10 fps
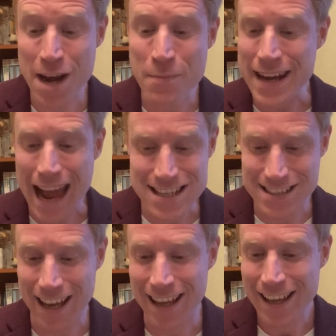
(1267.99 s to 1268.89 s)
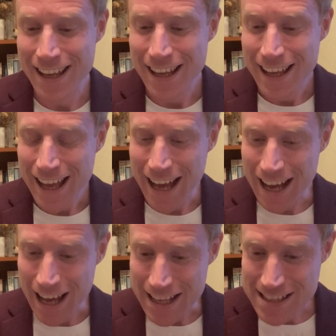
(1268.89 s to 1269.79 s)
And Manasseh,
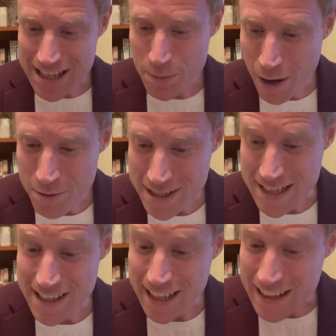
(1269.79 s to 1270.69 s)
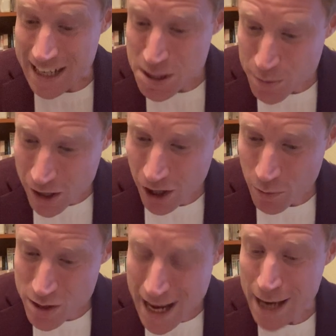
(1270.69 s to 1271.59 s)
uh, it said, the Bible says that it is
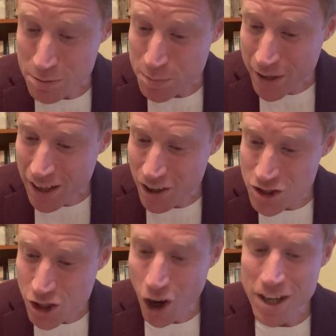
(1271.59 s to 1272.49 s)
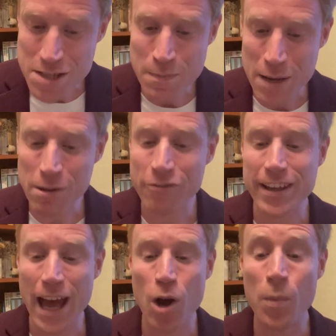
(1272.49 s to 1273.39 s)
was named because God has made me
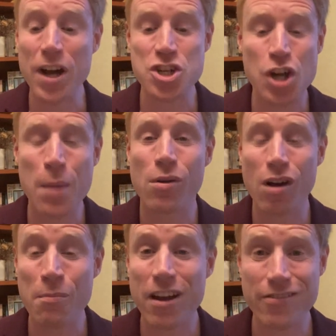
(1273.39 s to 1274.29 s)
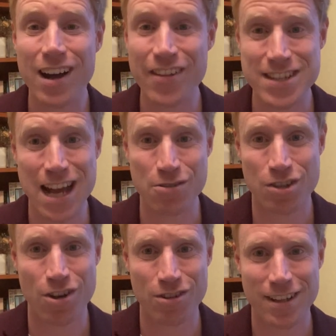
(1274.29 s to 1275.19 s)
forget all my trouble and my father's
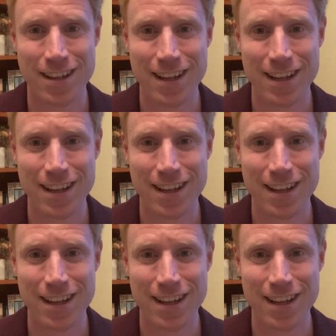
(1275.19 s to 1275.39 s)
household.